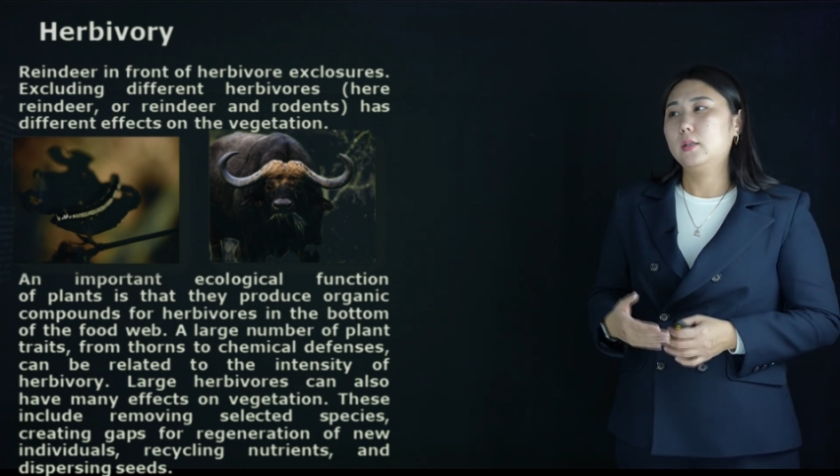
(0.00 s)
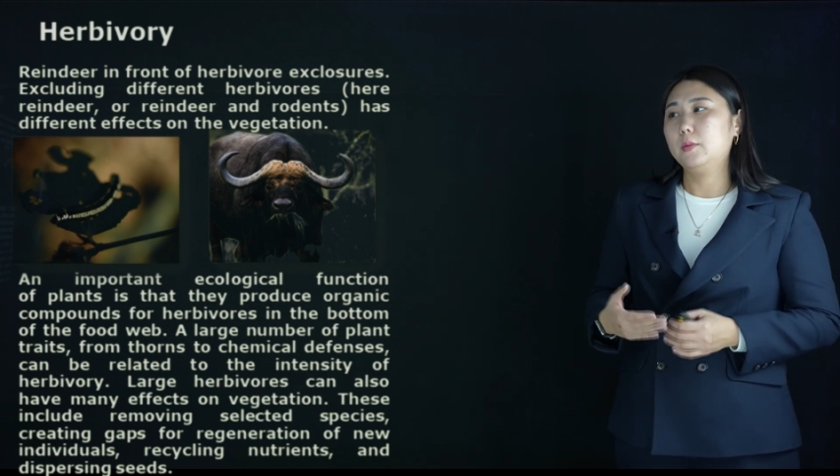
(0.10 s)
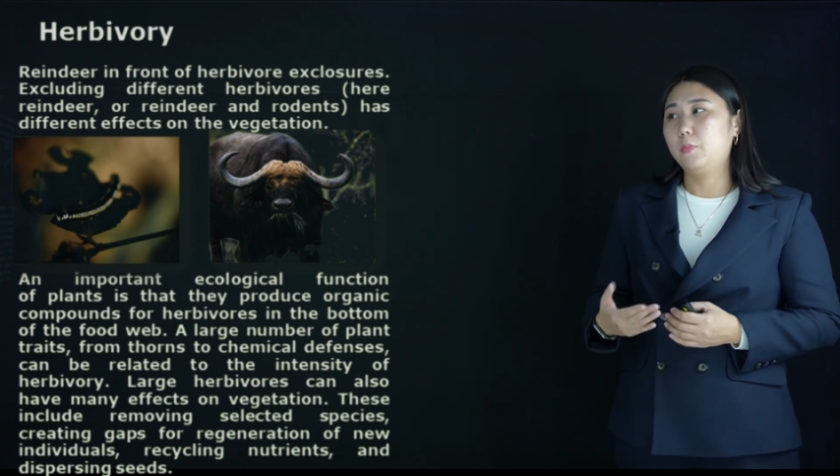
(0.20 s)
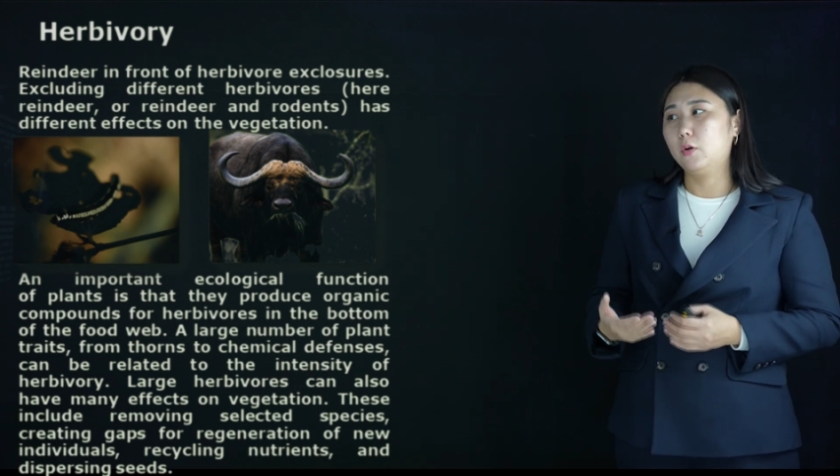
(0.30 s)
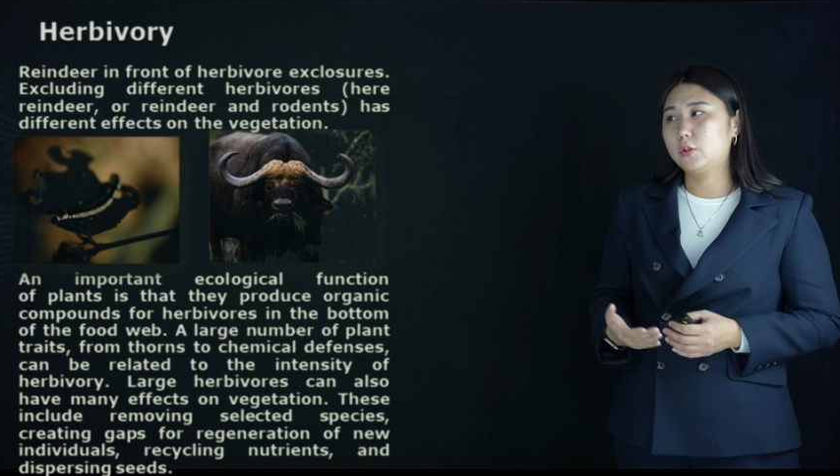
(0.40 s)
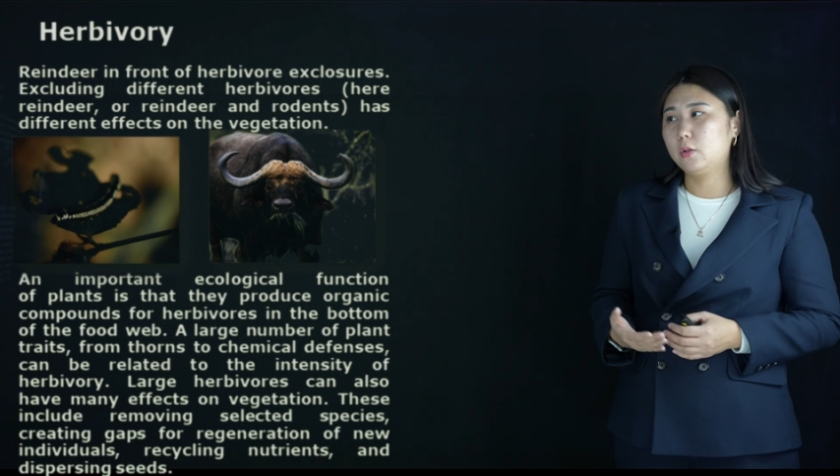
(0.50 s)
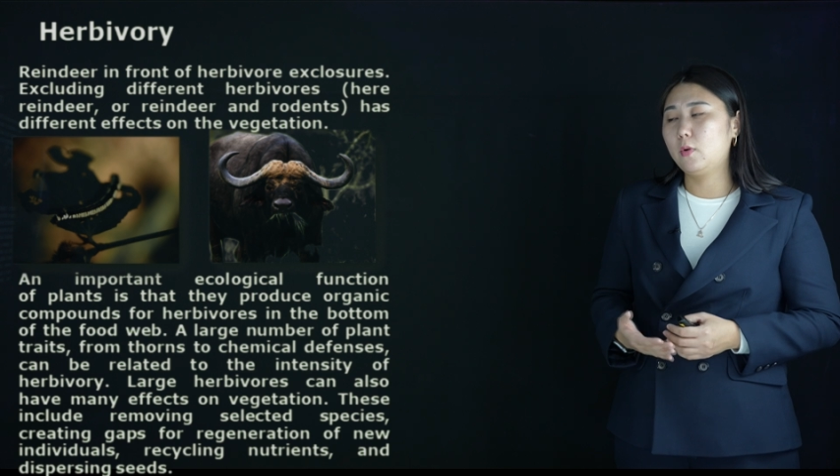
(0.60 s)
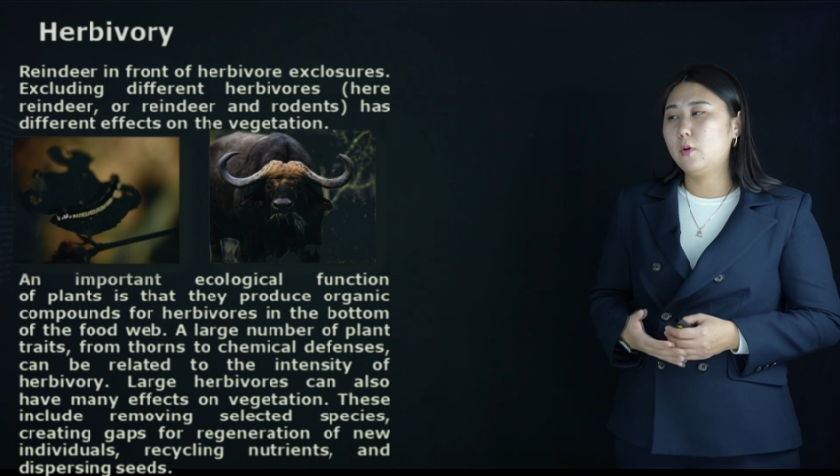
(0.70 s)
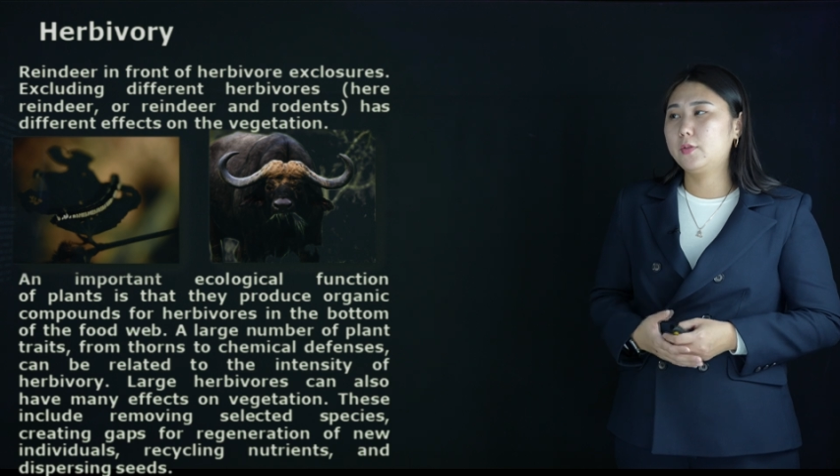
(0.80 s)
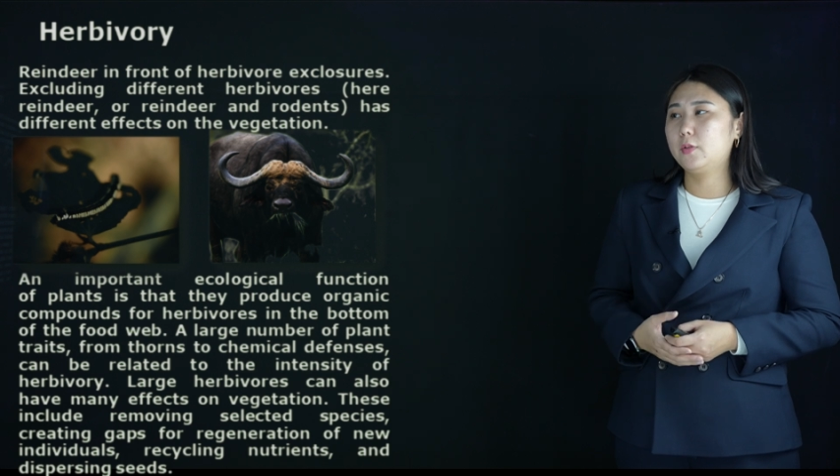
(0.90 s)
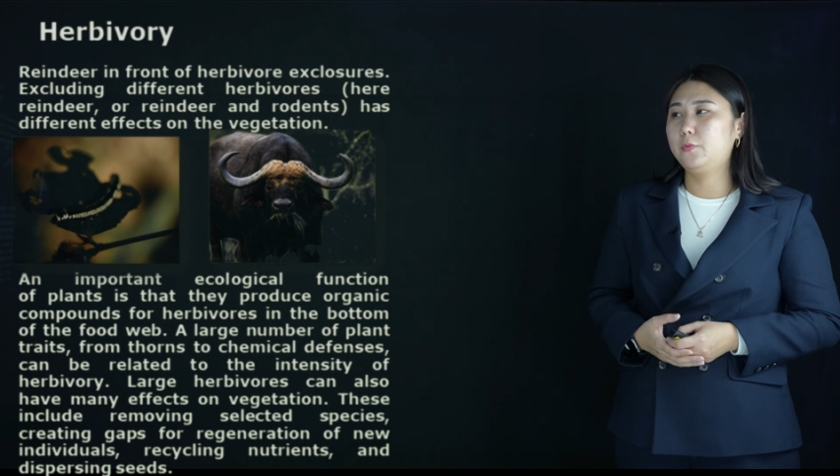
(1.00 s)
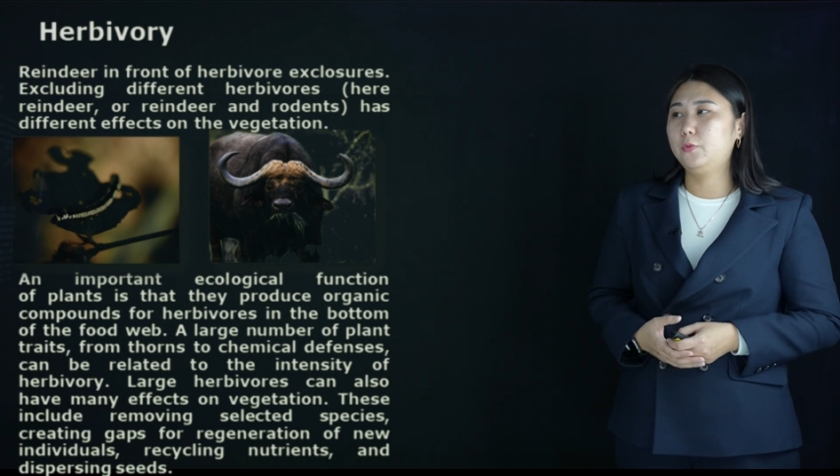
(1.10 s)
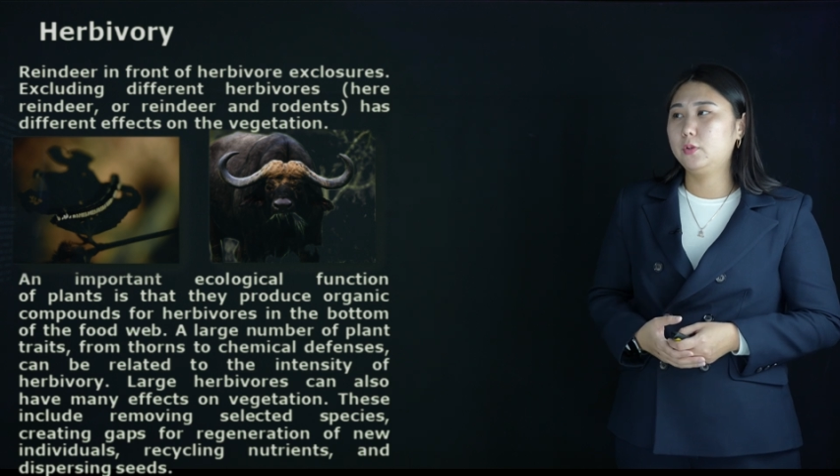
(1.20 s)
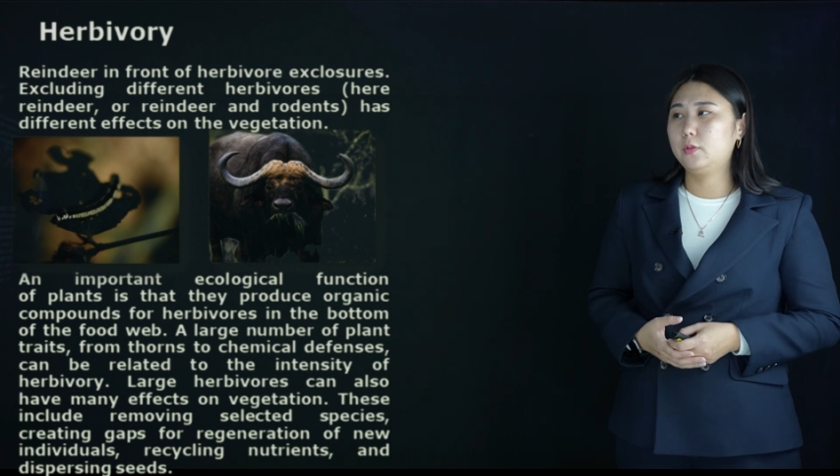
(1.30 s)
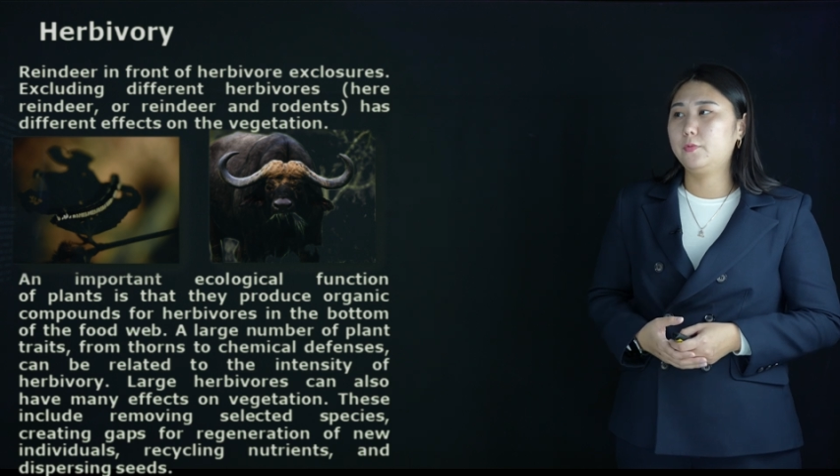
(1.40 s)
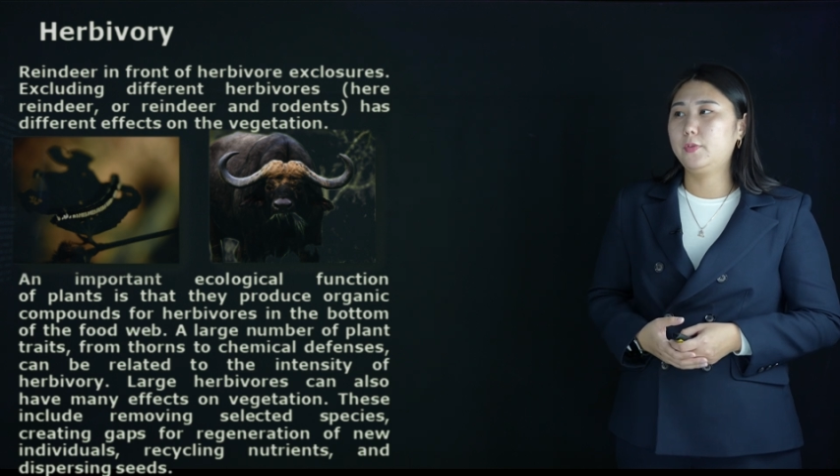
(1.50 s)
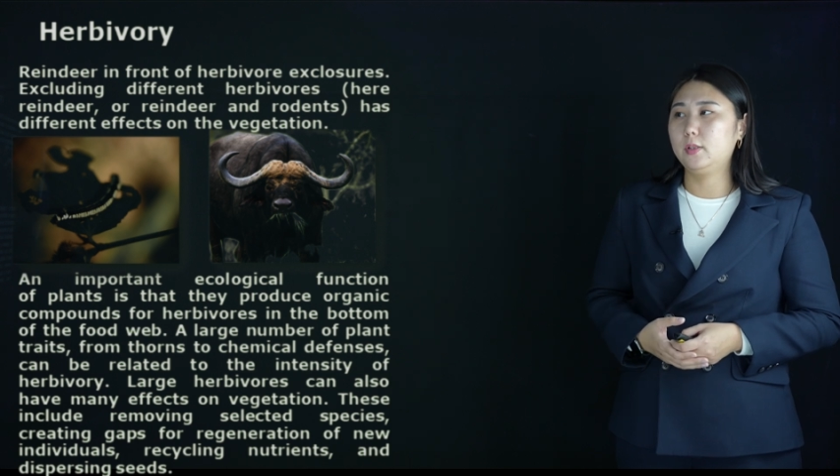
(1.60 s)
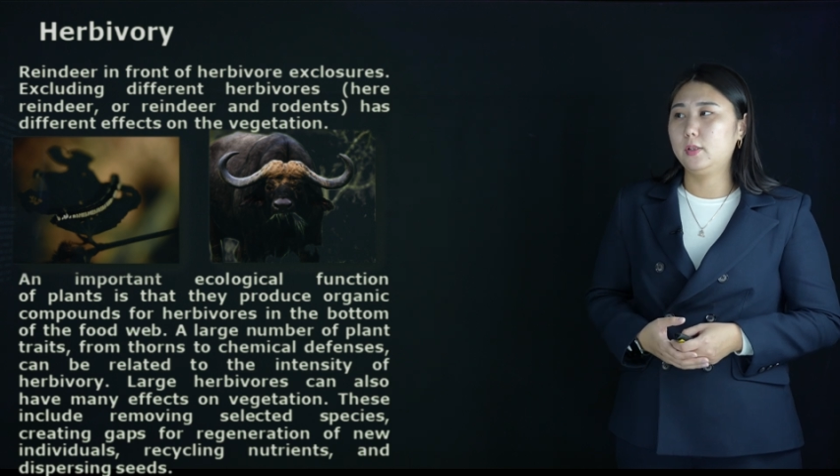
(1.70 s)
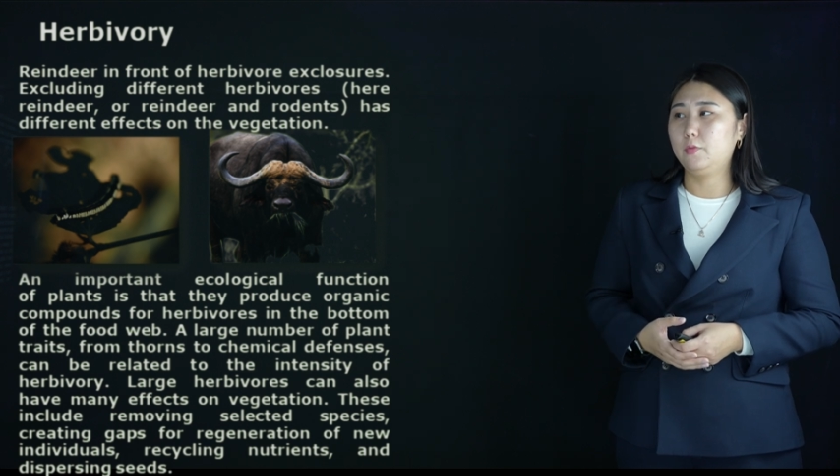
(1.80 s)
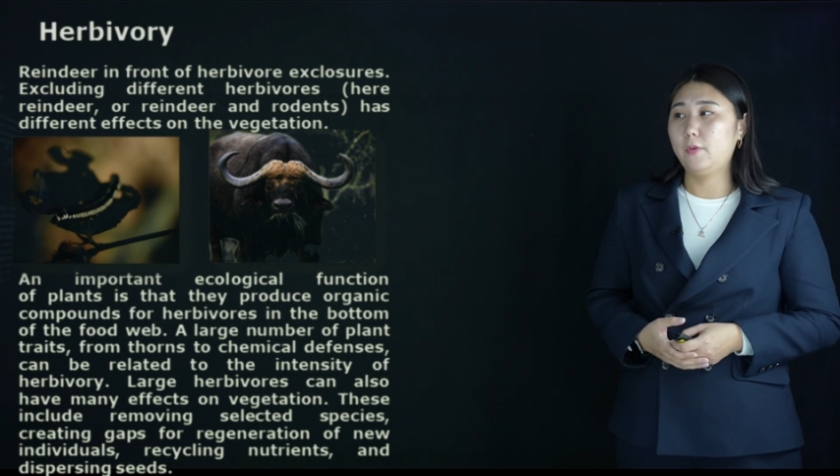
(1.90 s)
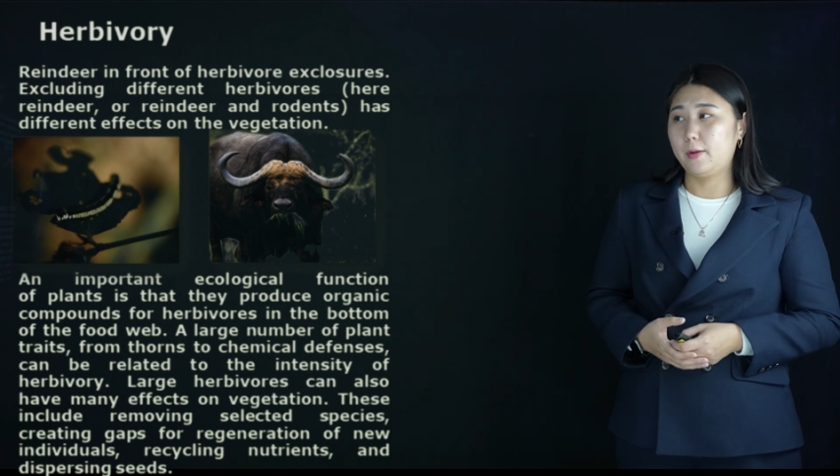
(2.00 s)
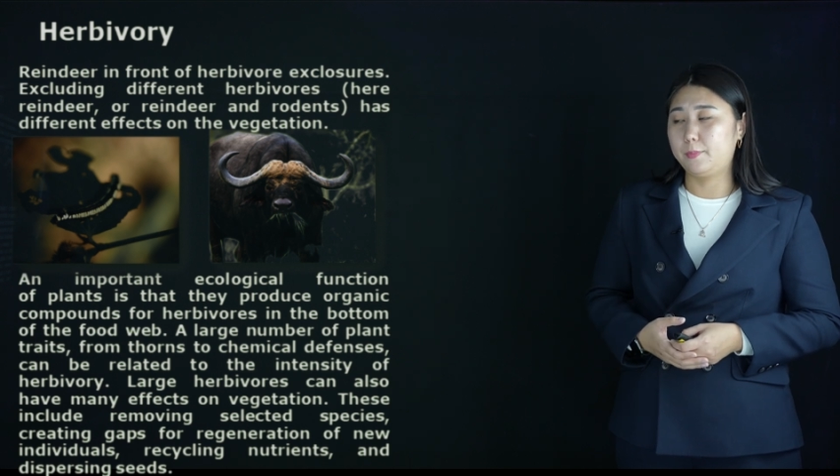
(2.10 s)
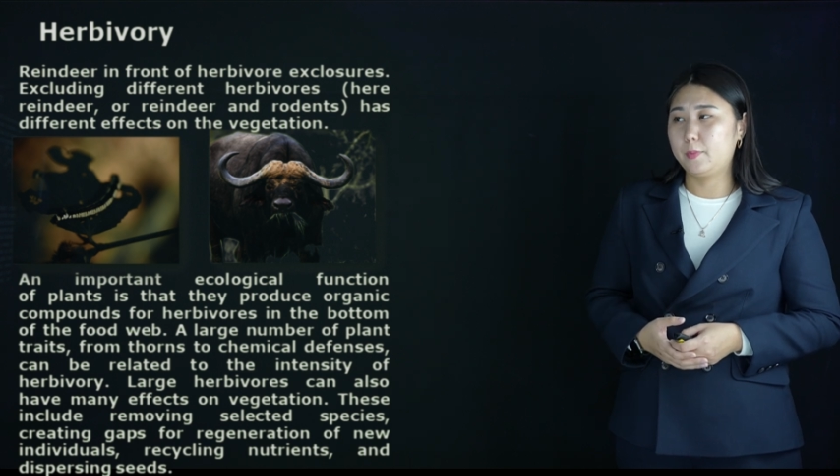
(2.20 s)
bottom of the food web.